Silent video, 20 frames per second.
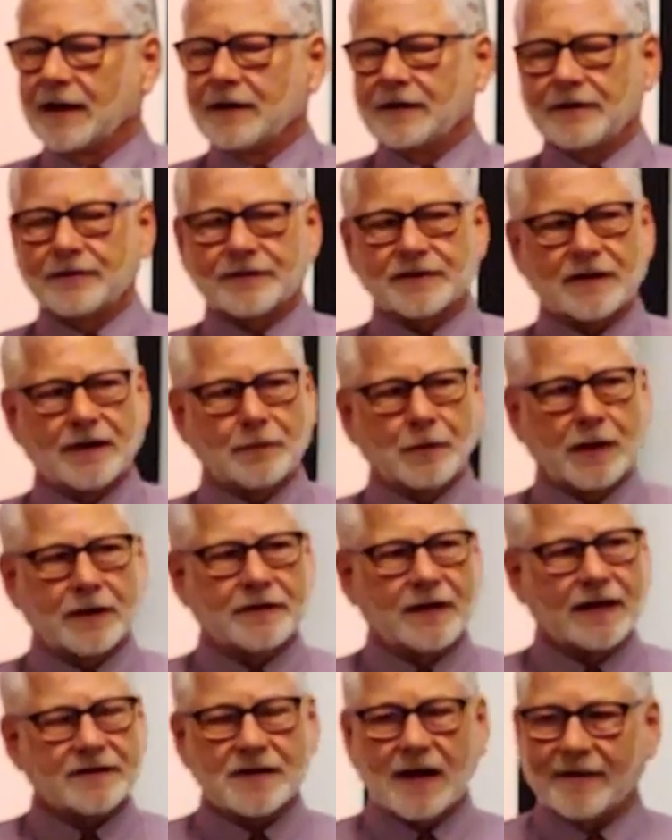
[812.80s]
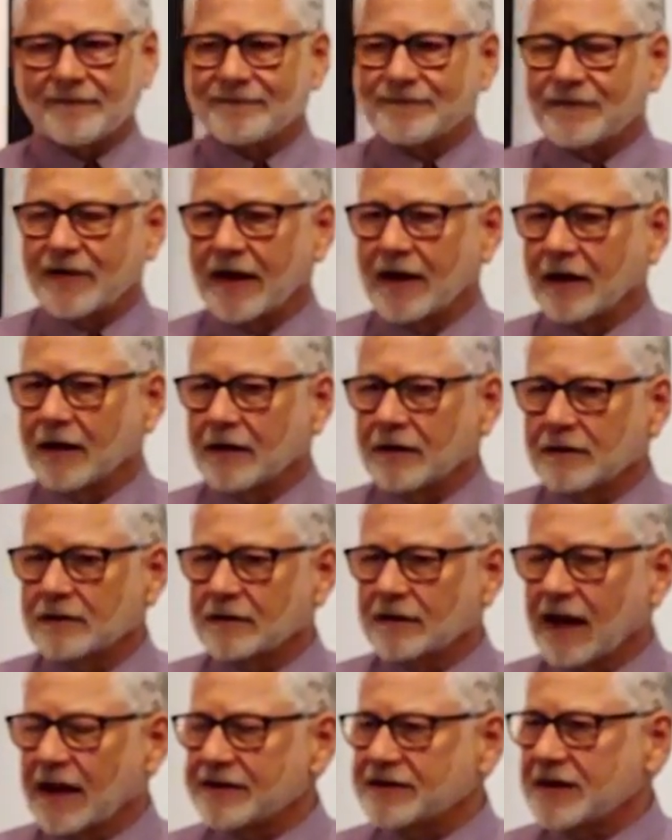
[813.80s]
And you say, wait, that's not fair.
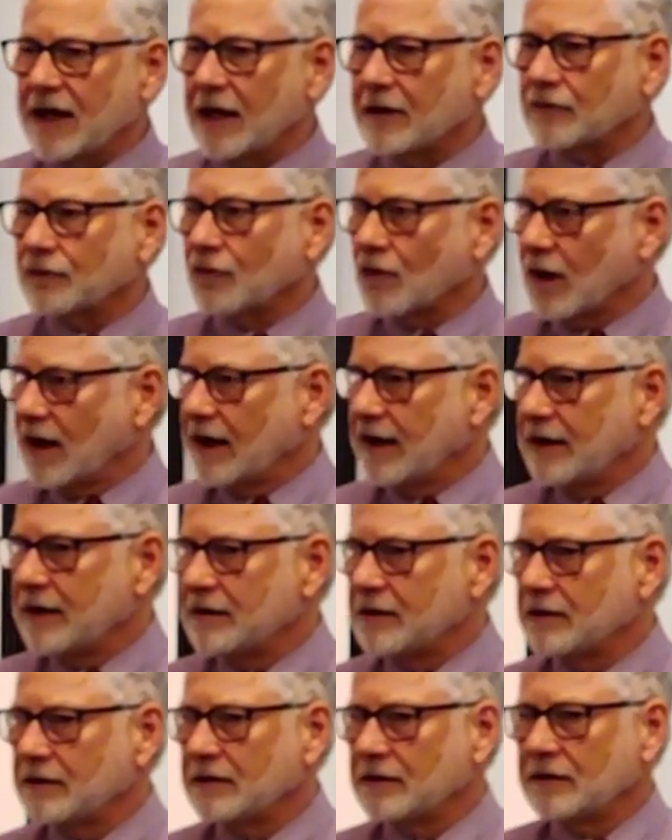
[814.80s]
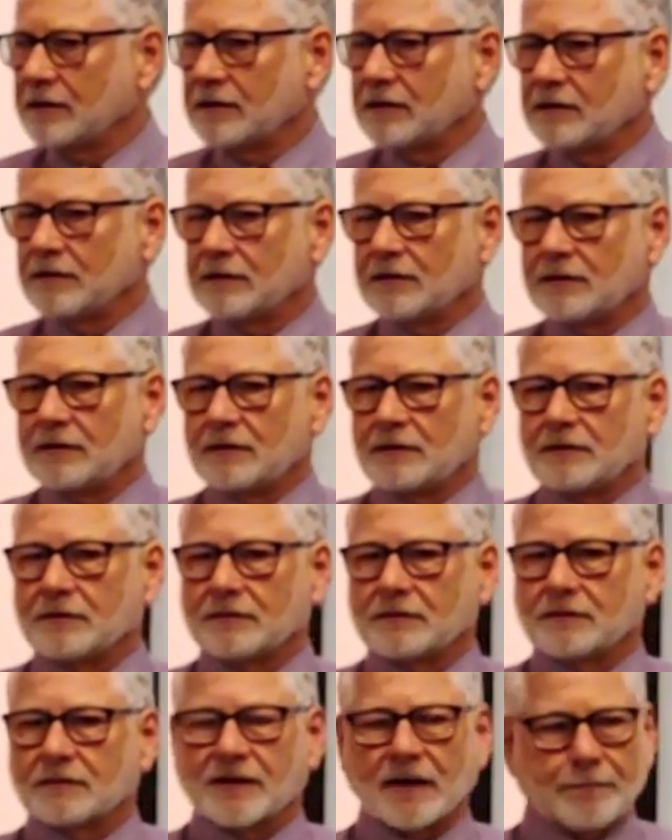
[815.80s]
That's not right.
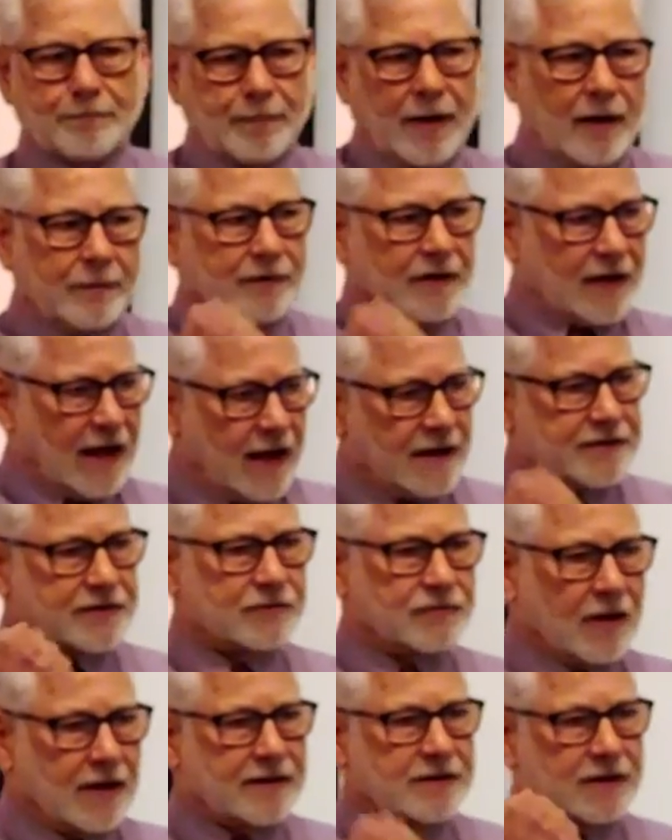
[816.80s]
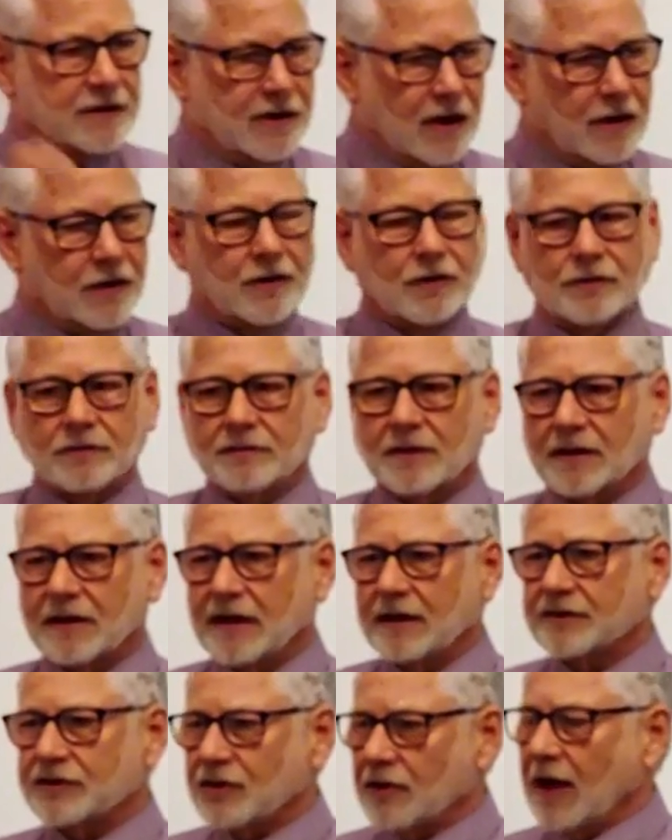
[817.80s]
The public has the right to know that
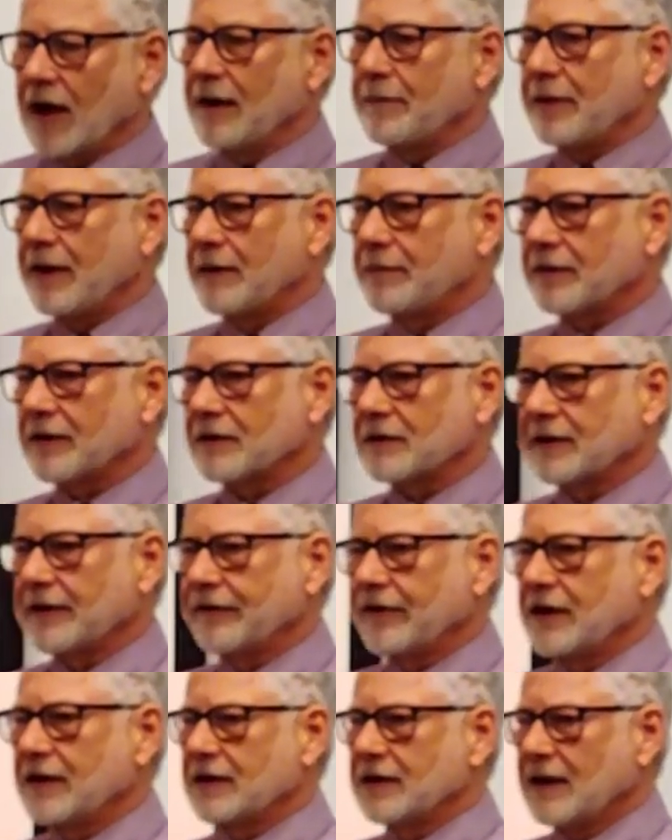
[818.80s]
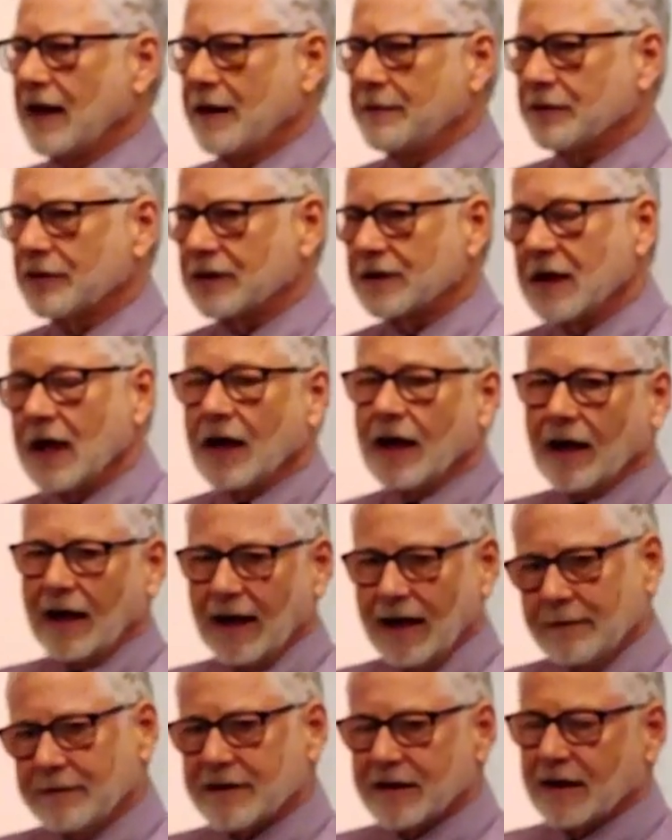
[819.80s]
these crime people are living in the neighborhood.
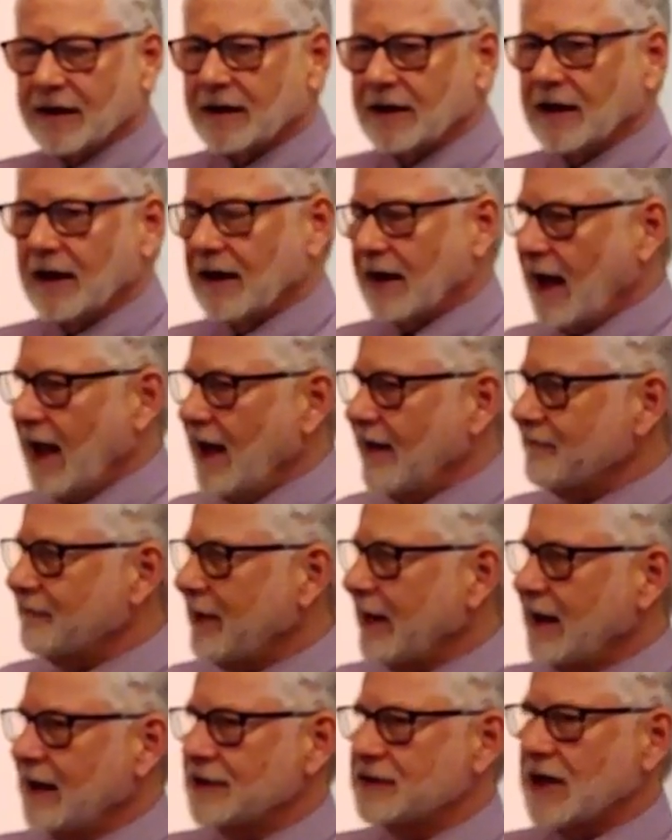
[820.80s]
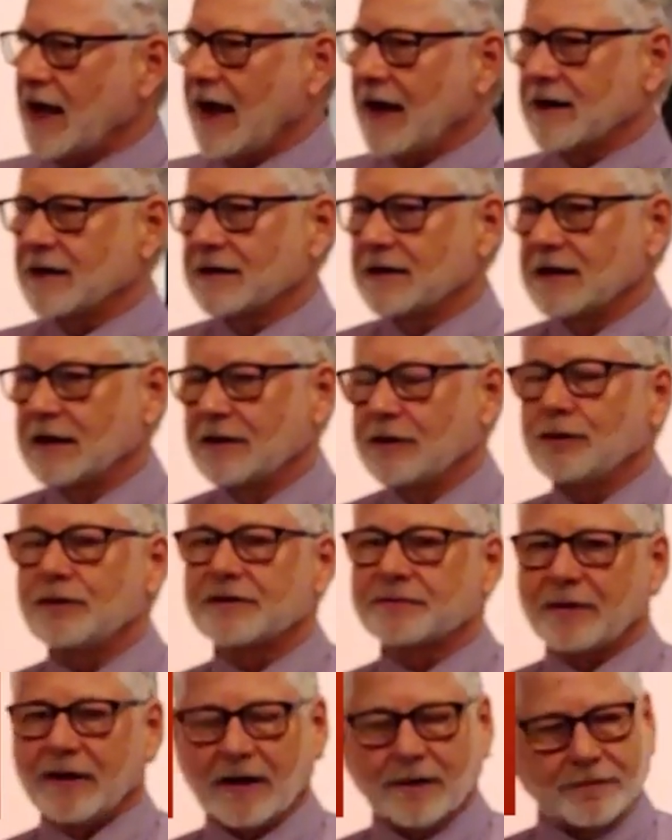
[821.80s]
I'm taking out a half page ad in the
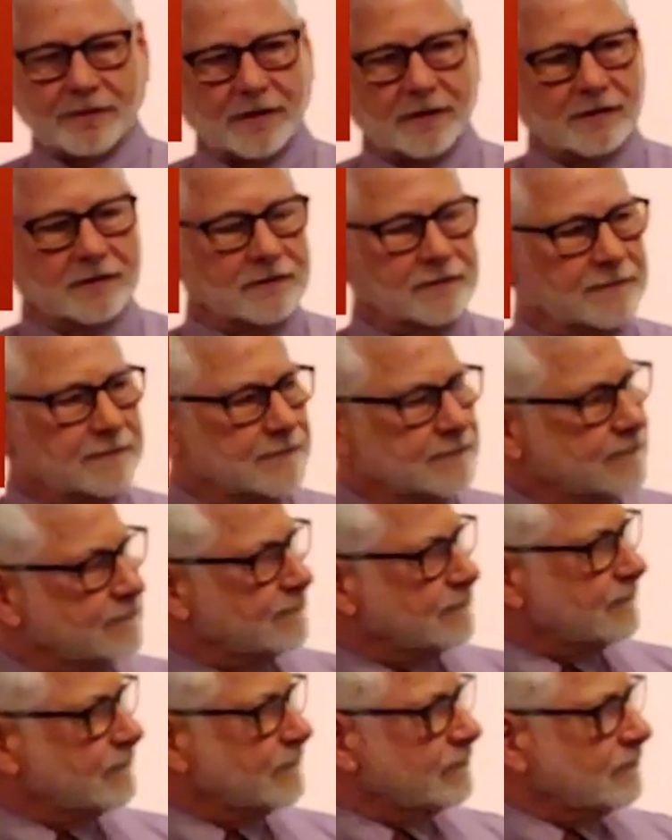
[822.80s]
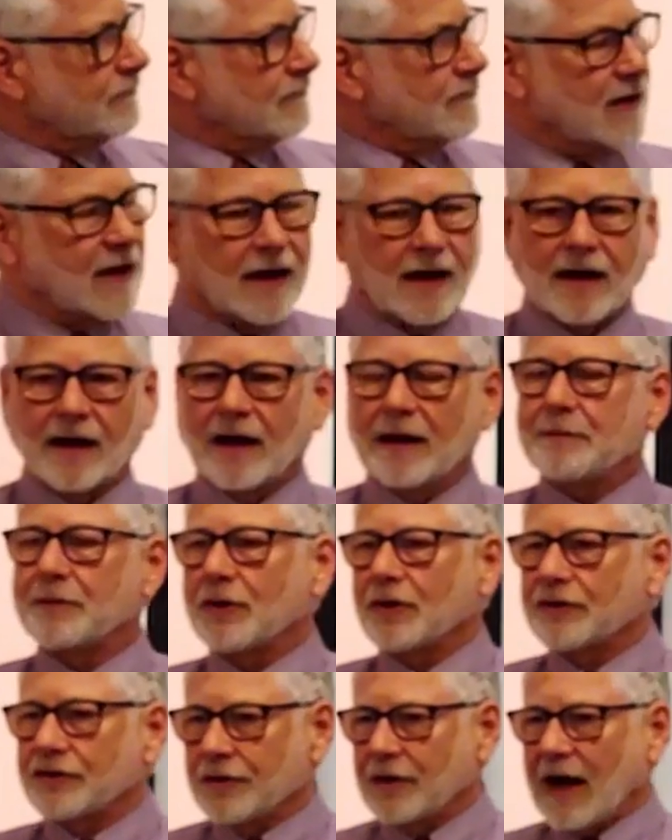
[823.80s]
newspaper and I'm
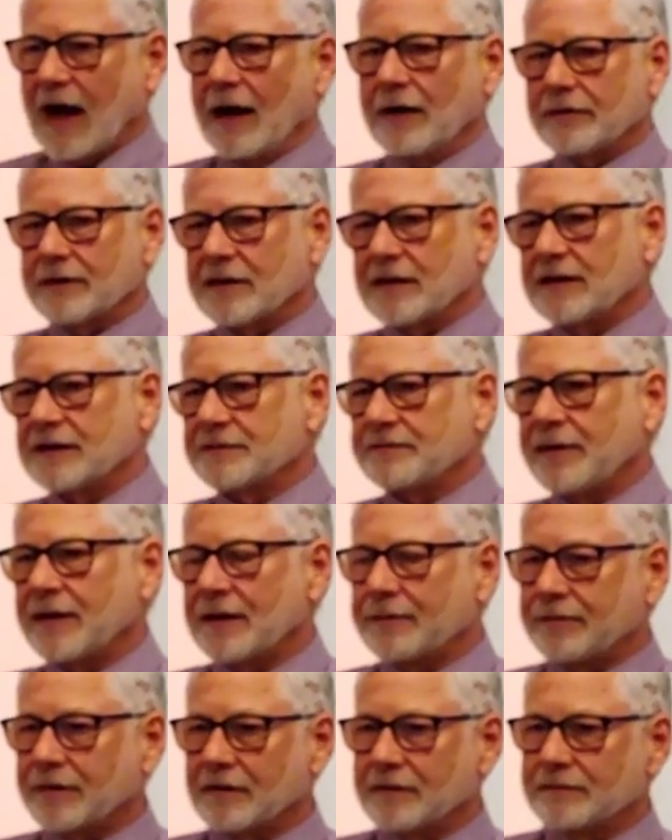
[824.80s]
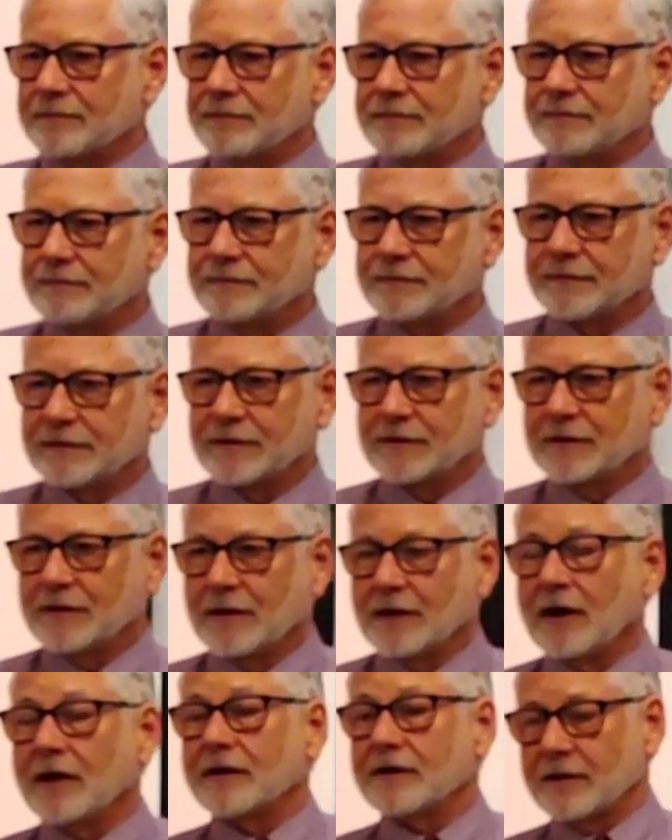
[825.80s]
going to out these people.
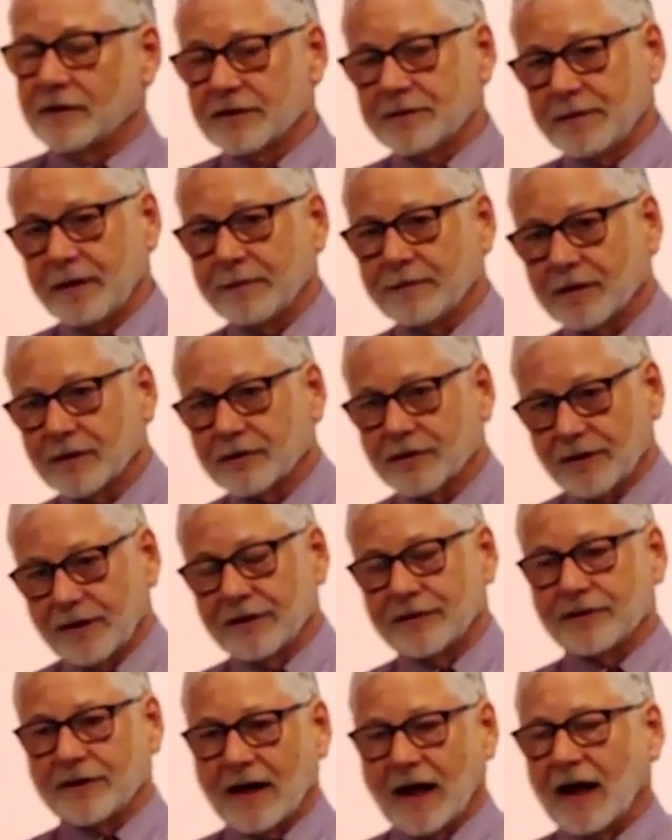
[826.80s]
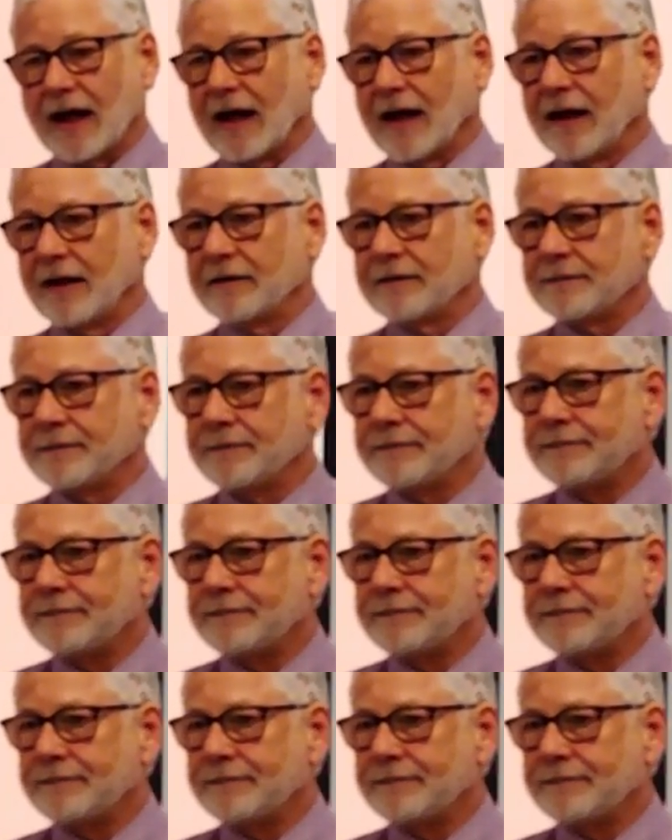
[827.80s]
Those people are going to die.